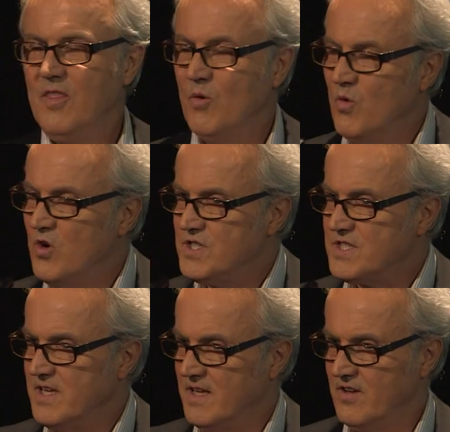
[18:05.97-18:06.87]
The
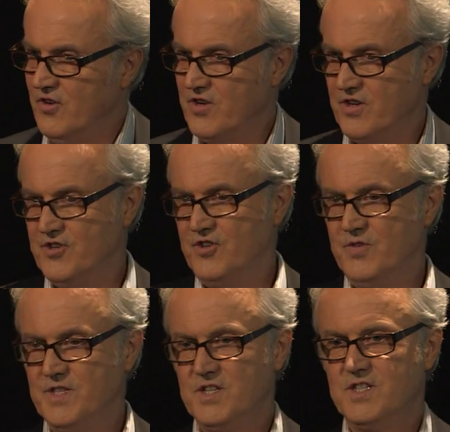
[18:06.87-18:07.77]
worst thing that you can
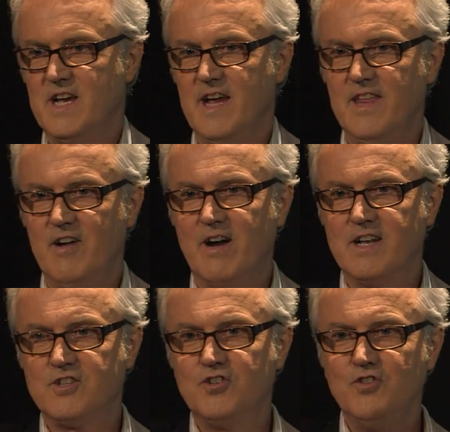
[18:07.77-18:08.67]
do is to say there
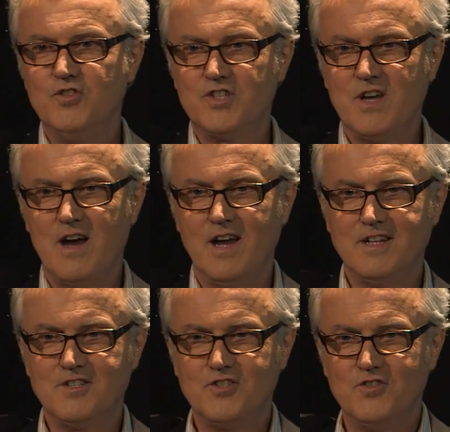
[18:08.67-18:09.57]
are 2
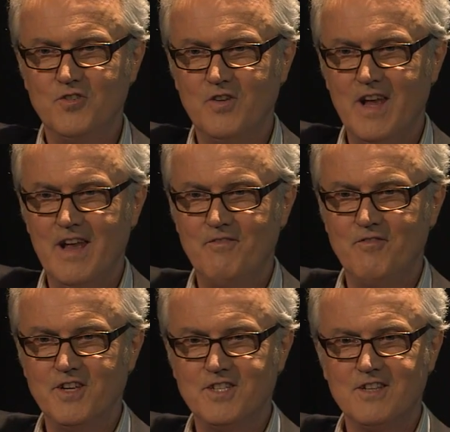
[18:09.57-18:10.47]
sides to
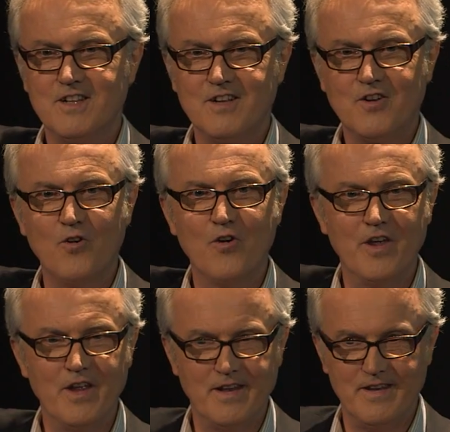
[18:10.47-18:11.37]
every
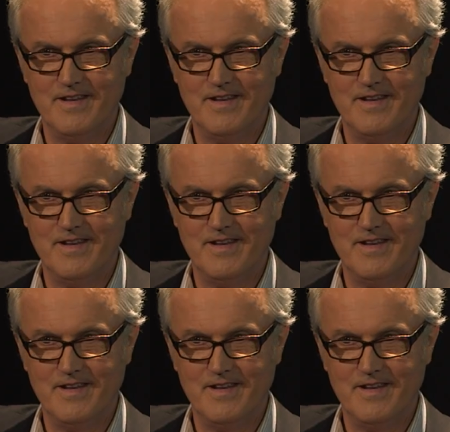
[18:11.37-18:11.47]
coin,